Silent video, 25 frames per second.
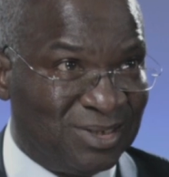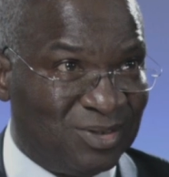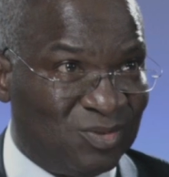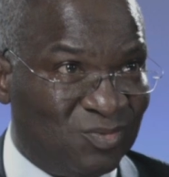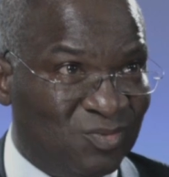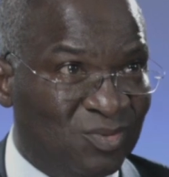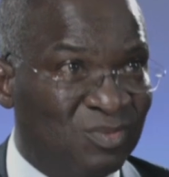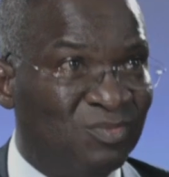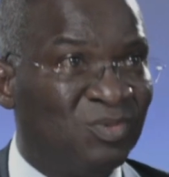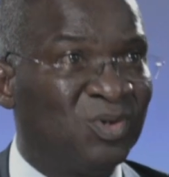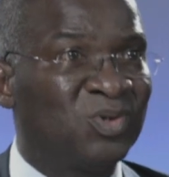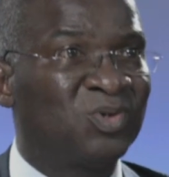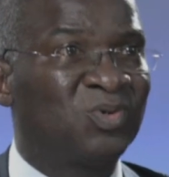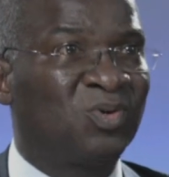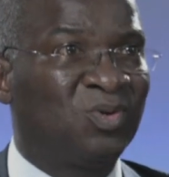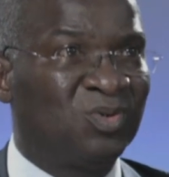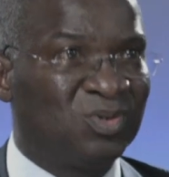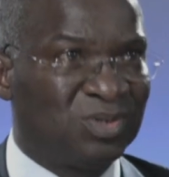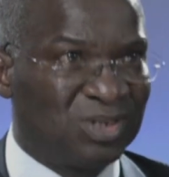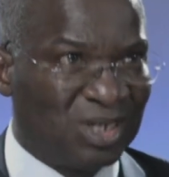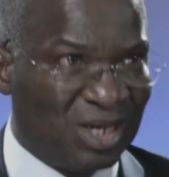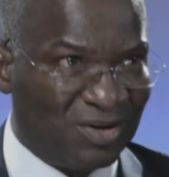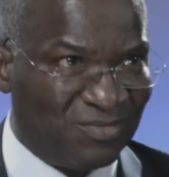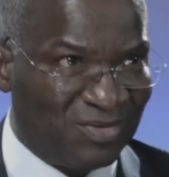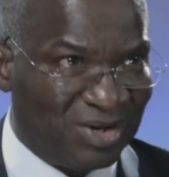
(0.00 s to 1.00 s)
We must
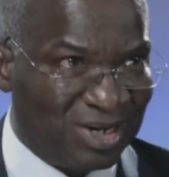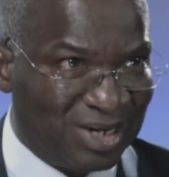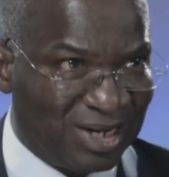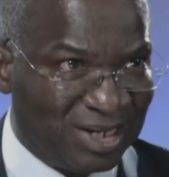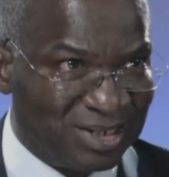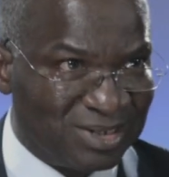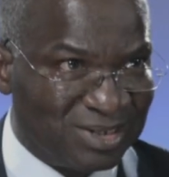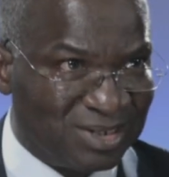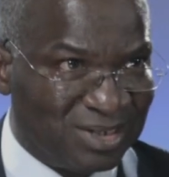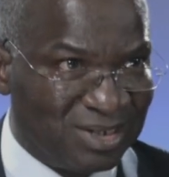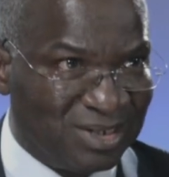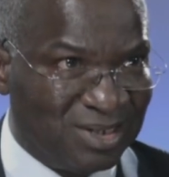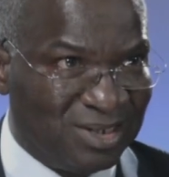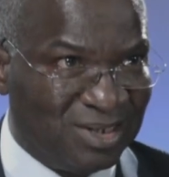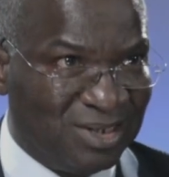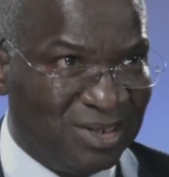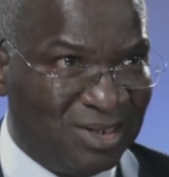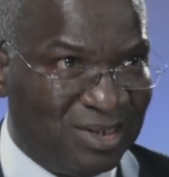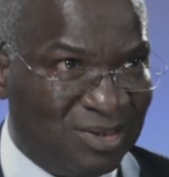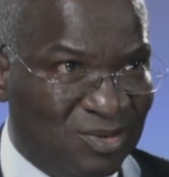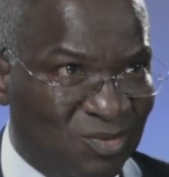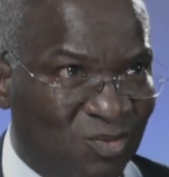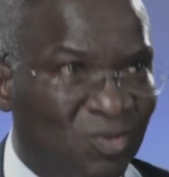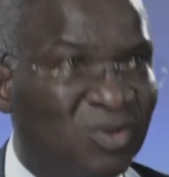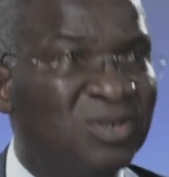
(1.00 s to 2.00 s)
conserve energy.
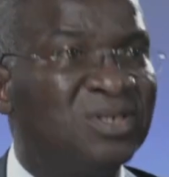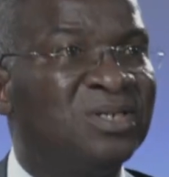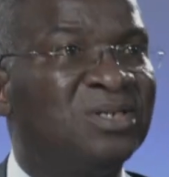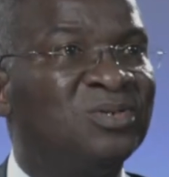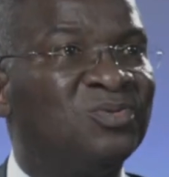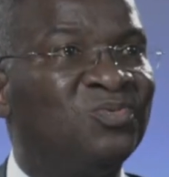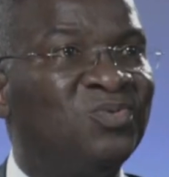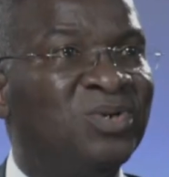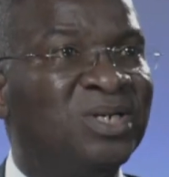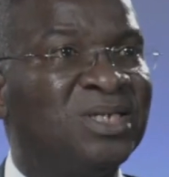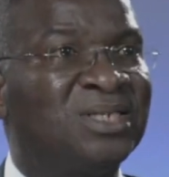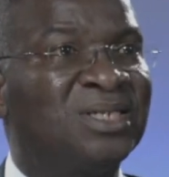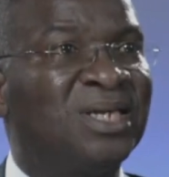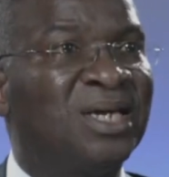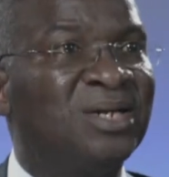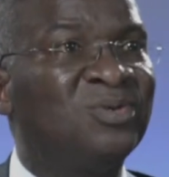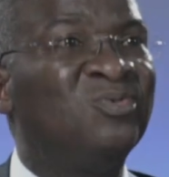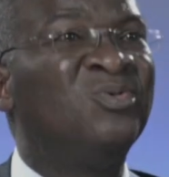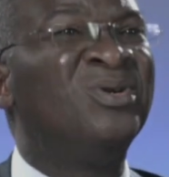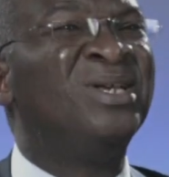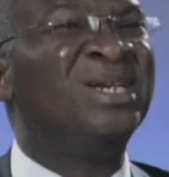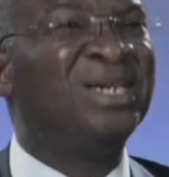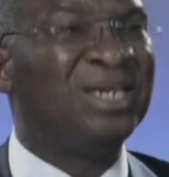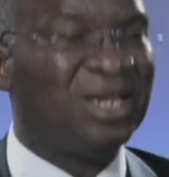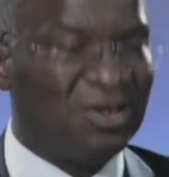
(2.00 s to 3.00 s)
What is wasted
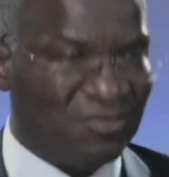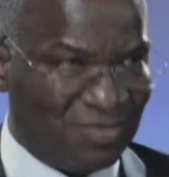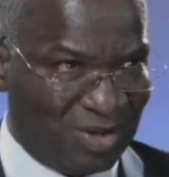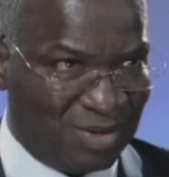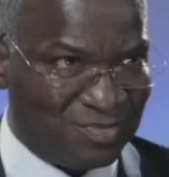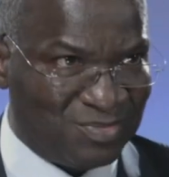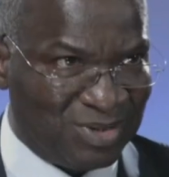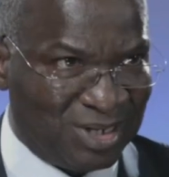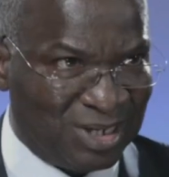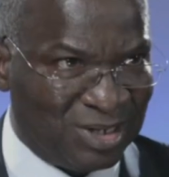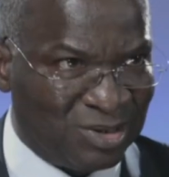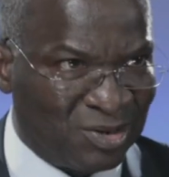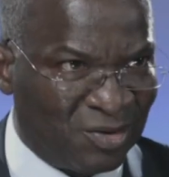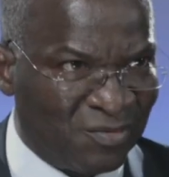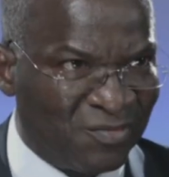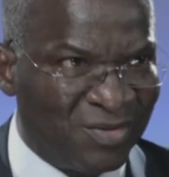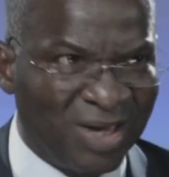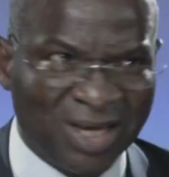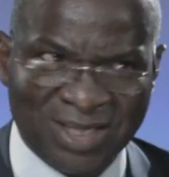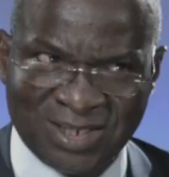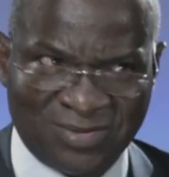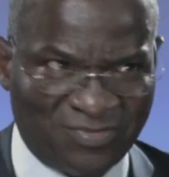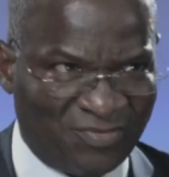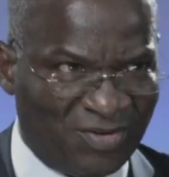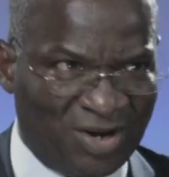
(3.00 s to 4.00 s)
will never be enough.
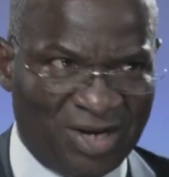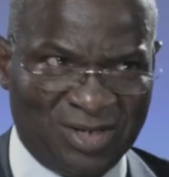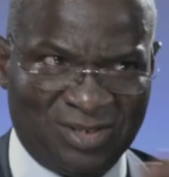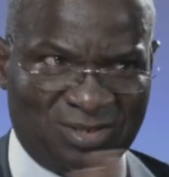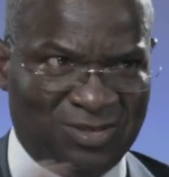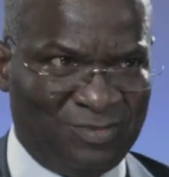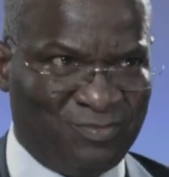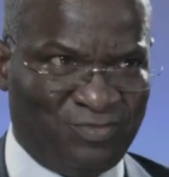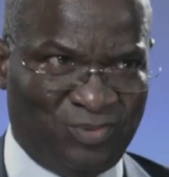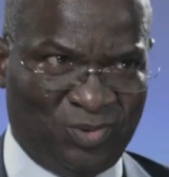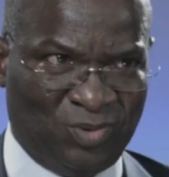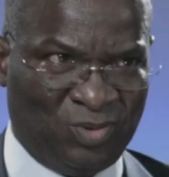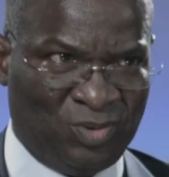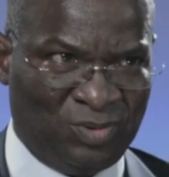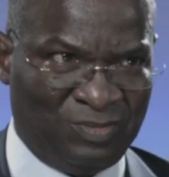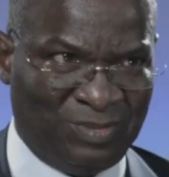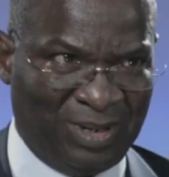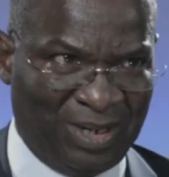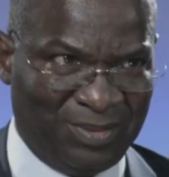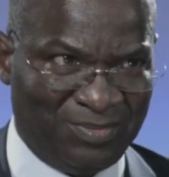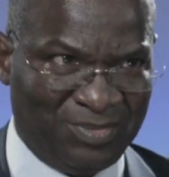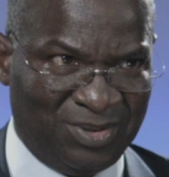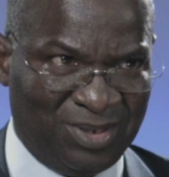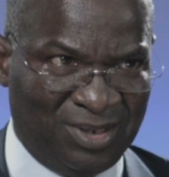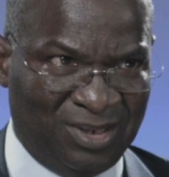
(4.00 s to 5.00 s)
That's a very simple roadmap.